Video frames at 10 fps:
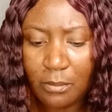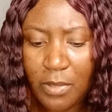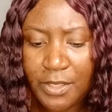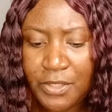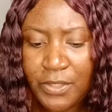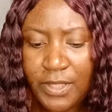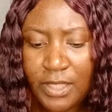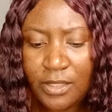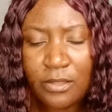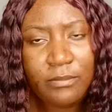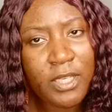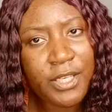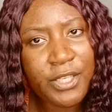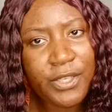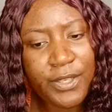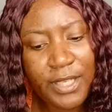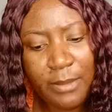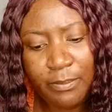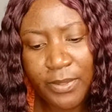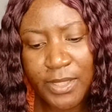But you need to make sure
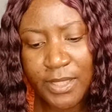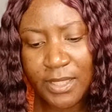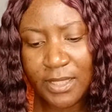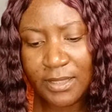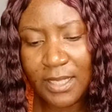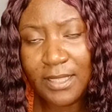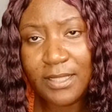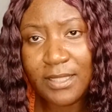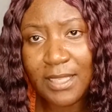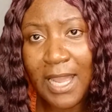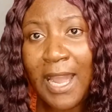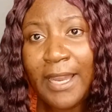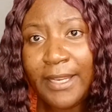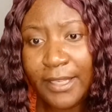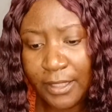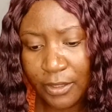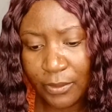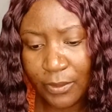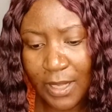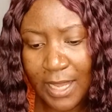that person that is adding
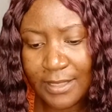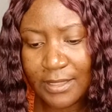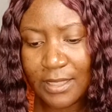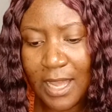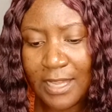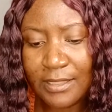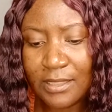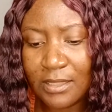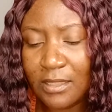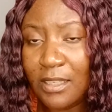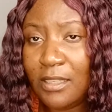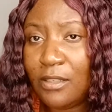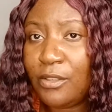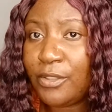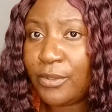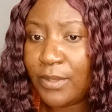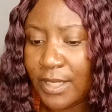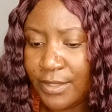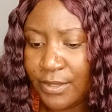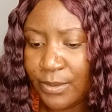you as an
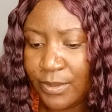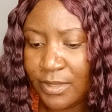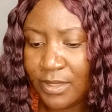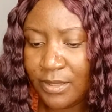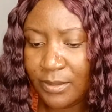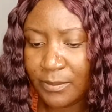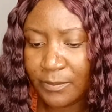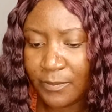authorized user